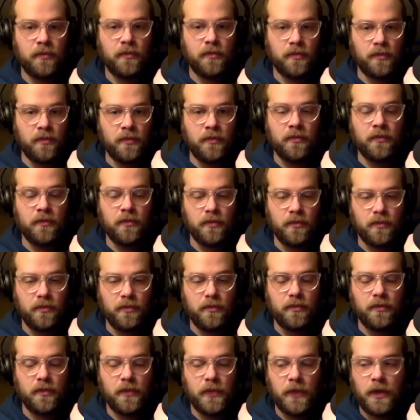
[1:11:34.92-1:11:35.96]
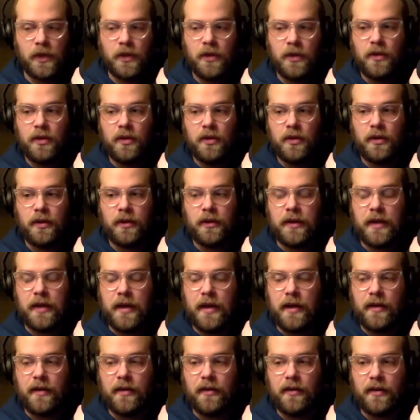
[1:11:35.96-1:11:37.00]
Mm-hmm.
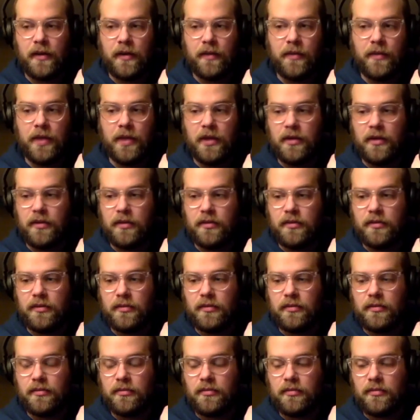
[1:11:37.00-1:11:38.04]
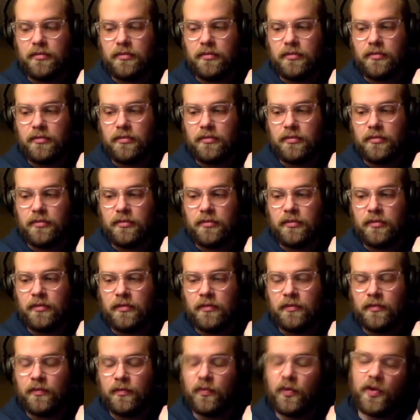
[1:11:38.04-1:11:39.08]
Yeah, I mean,
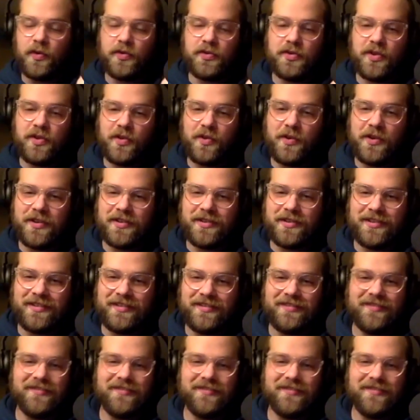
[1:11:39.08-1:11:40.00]
what was the question?